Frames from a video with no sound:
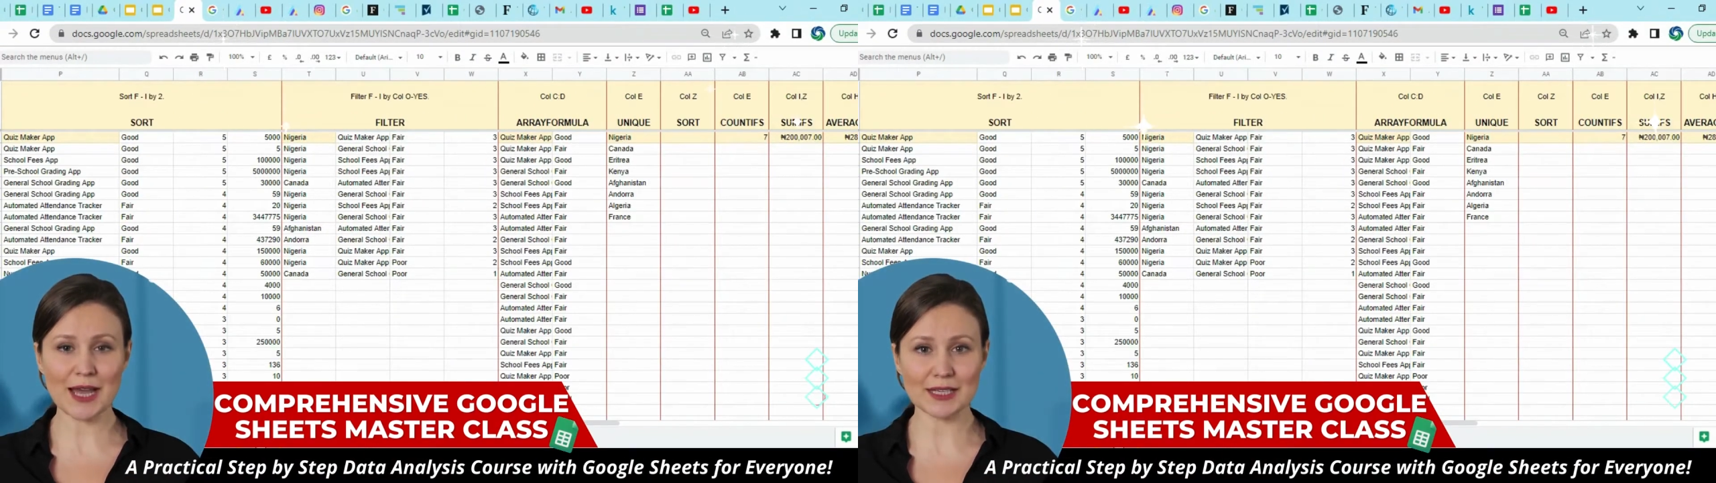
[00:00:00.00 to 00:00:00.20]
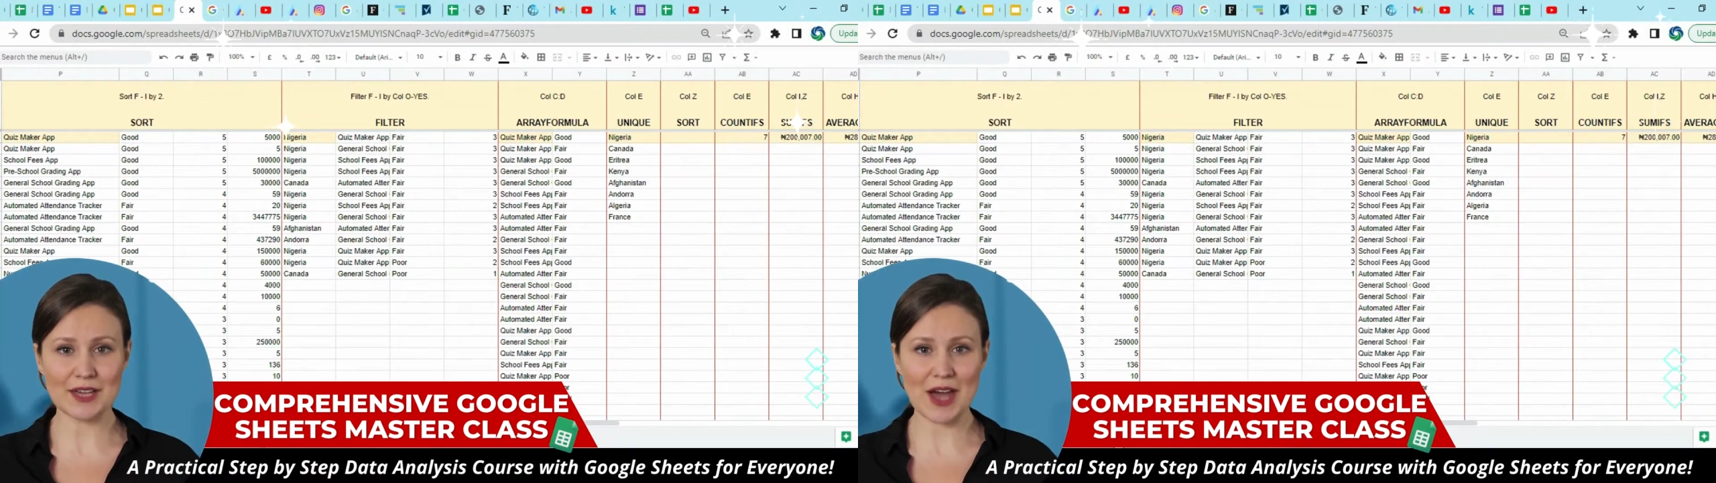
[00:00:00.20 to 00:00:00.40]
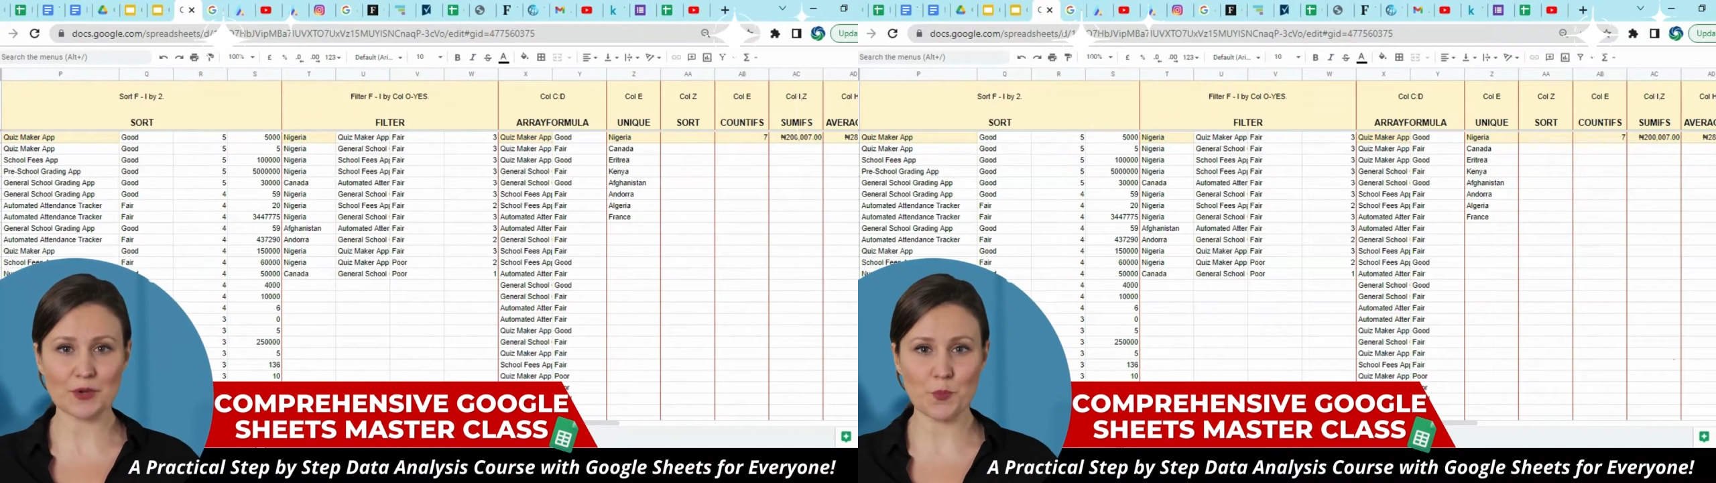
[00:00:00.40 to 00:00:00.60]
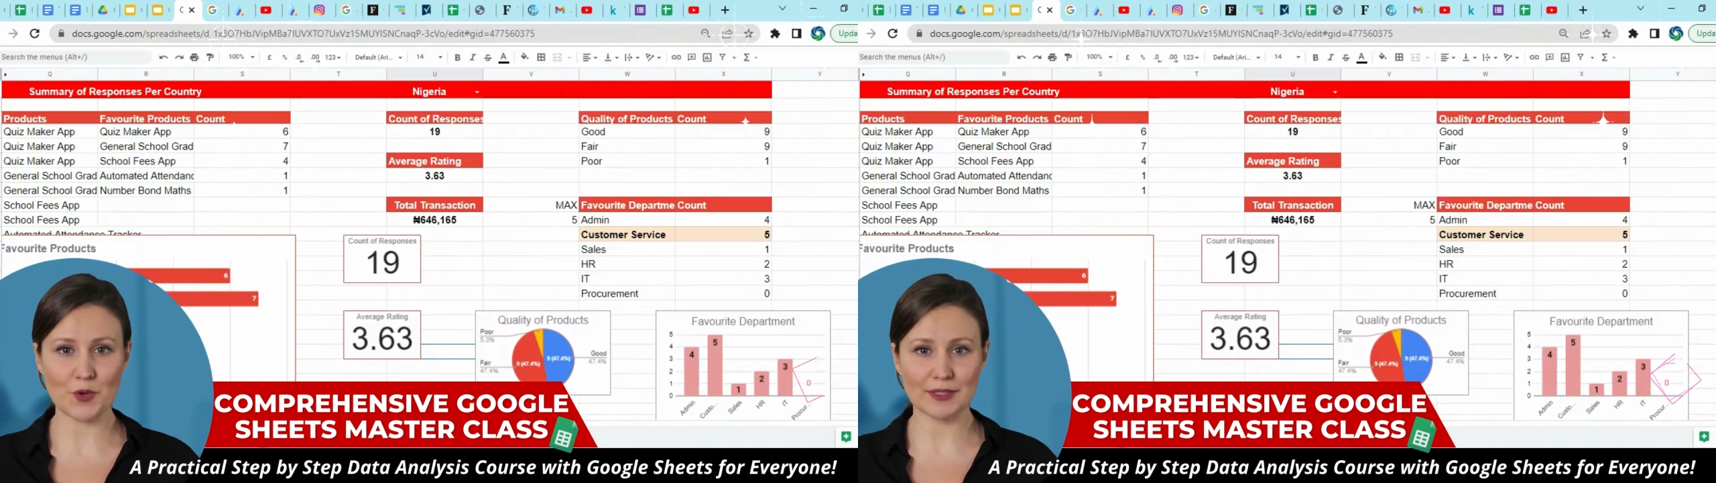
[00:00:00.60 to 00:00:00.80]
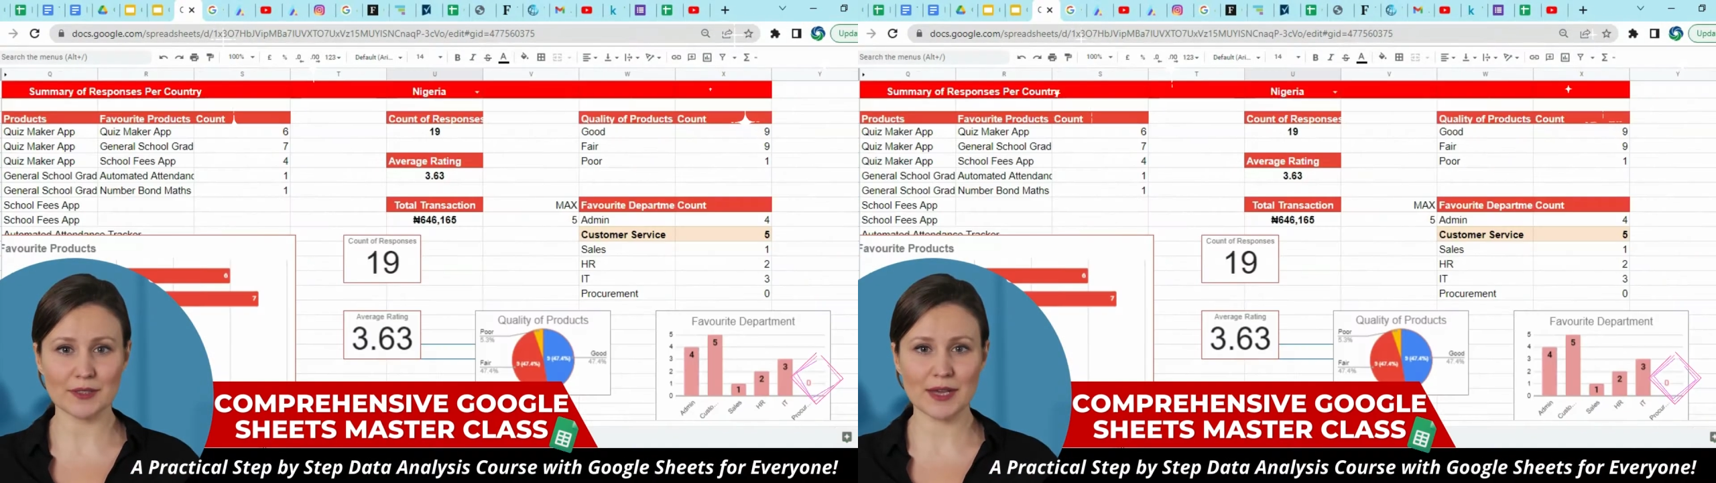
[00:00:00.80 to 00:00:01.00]
and
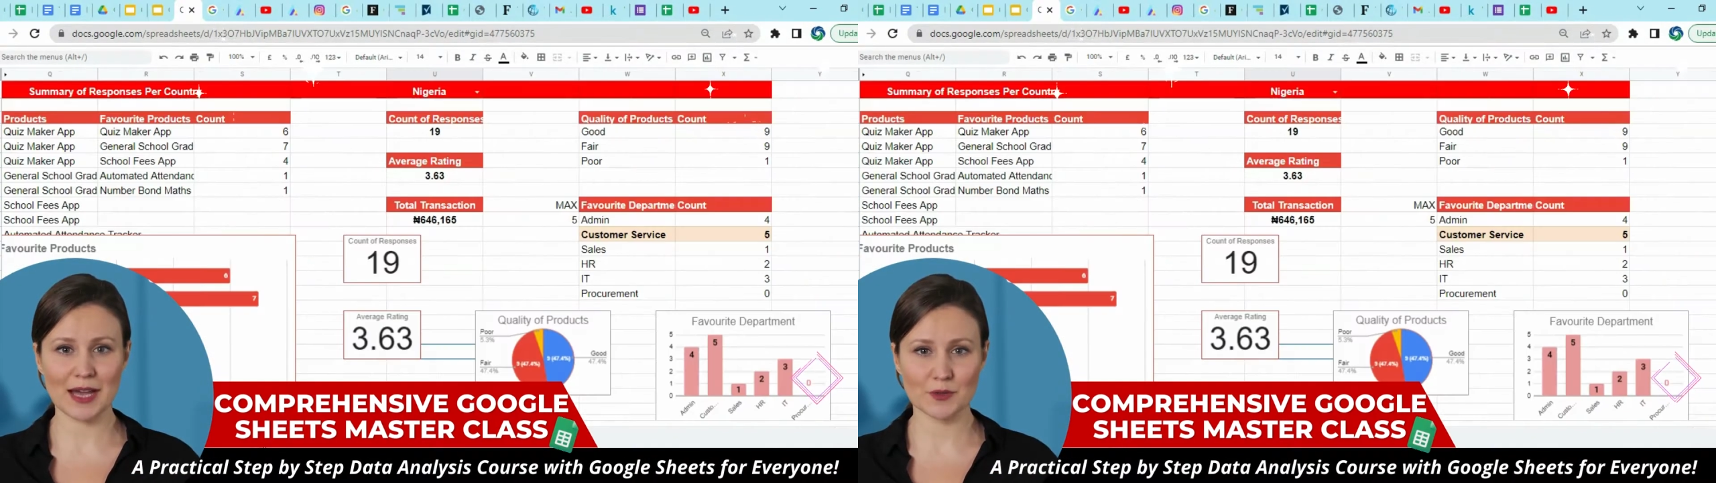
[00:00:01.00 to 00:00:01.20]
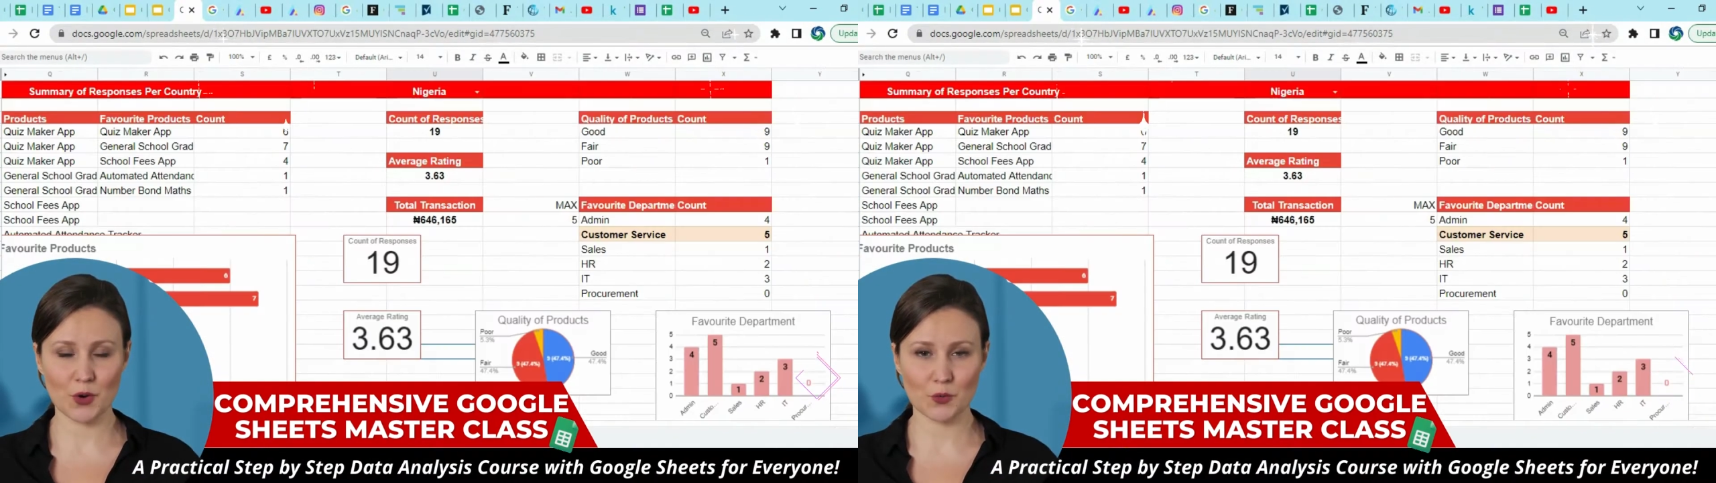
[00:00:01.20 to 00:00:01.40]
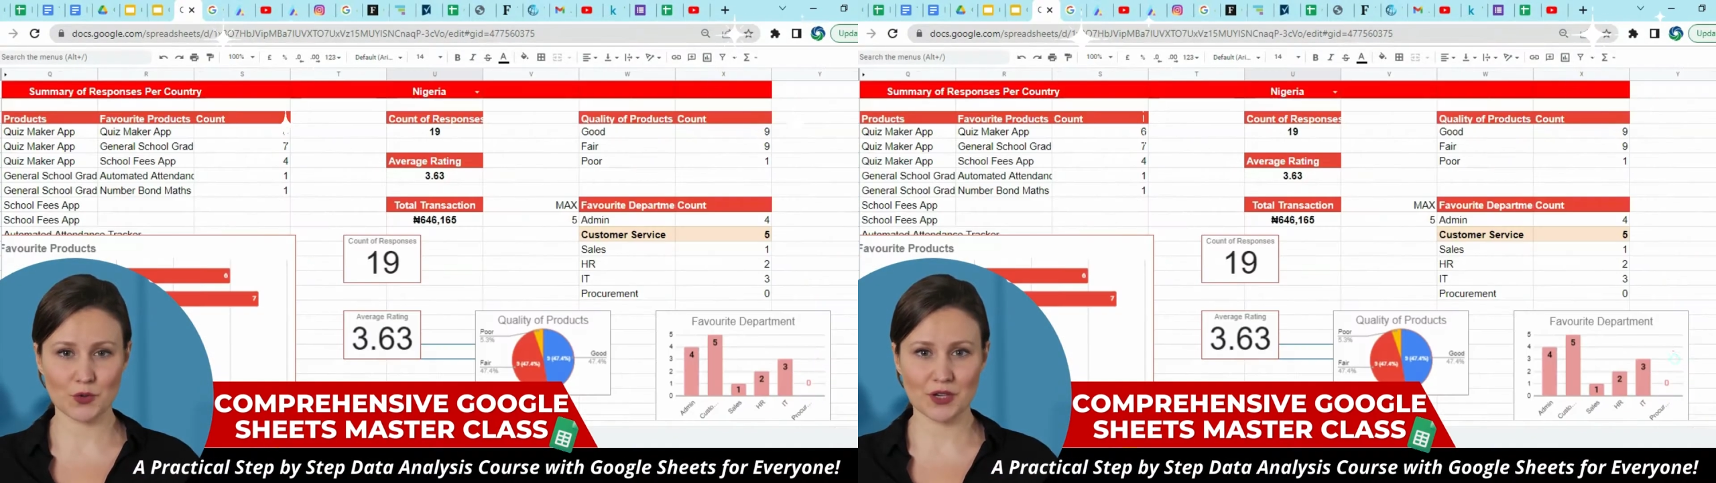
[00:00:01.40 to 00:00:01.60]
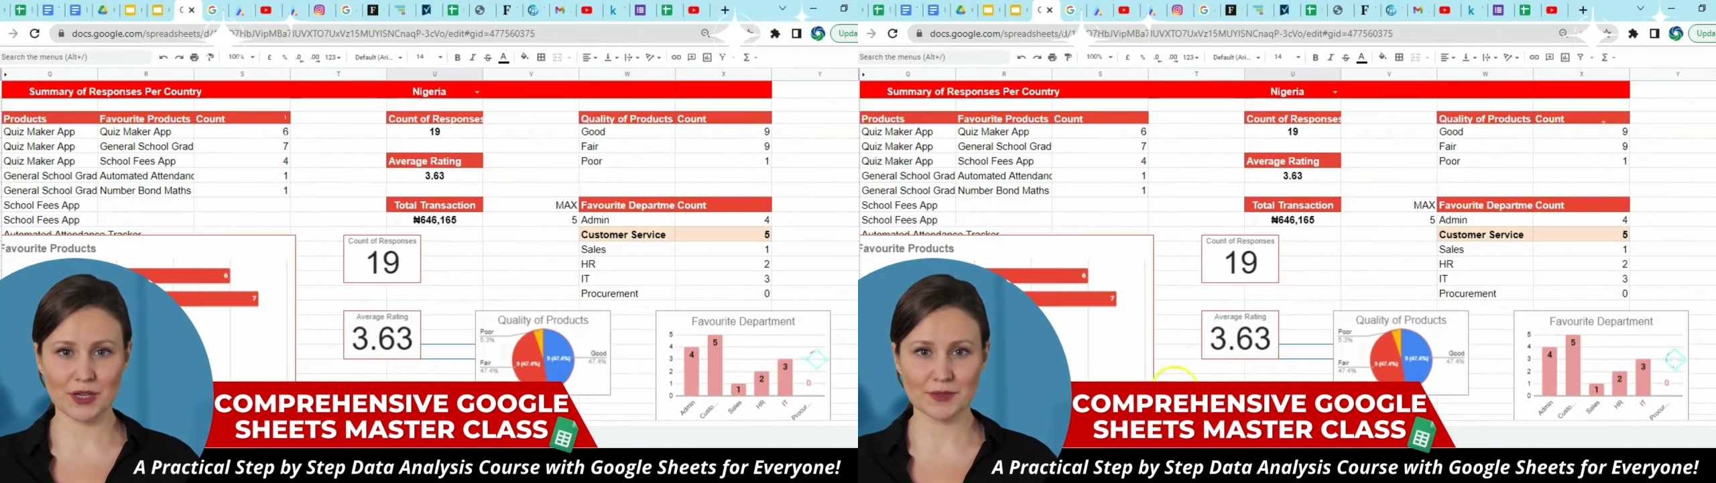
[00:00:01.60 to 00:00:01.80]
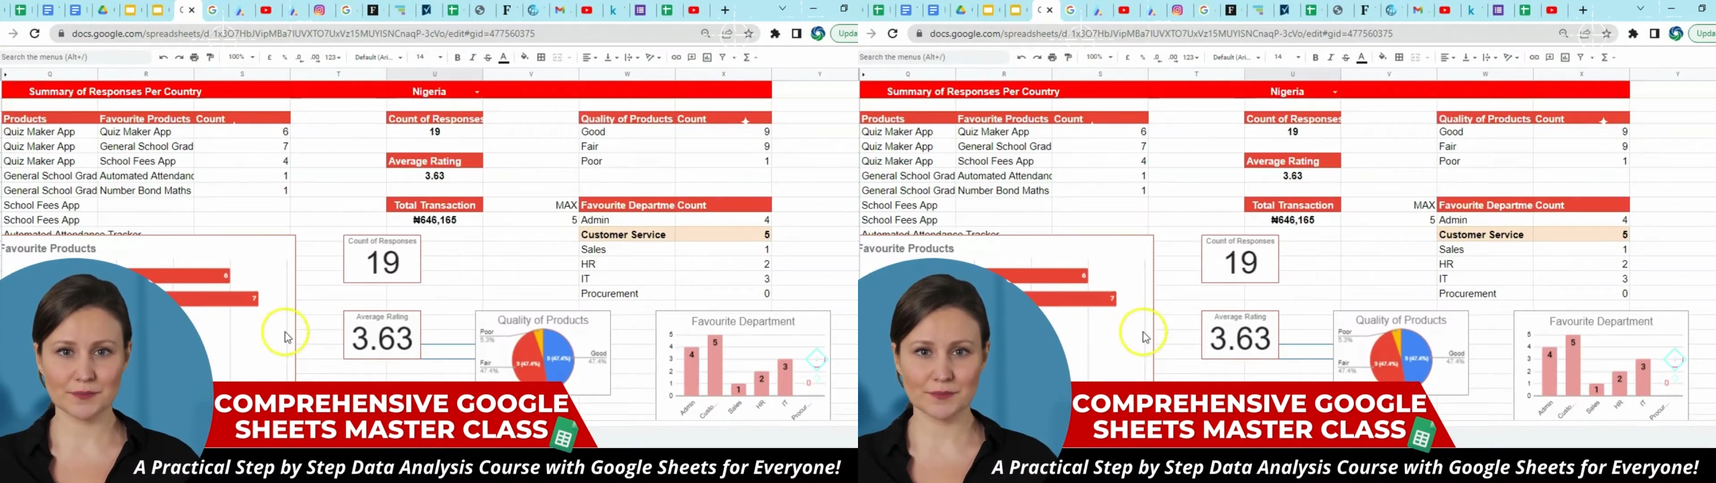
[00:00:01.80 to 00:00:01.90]
dashboards in Google Sheet.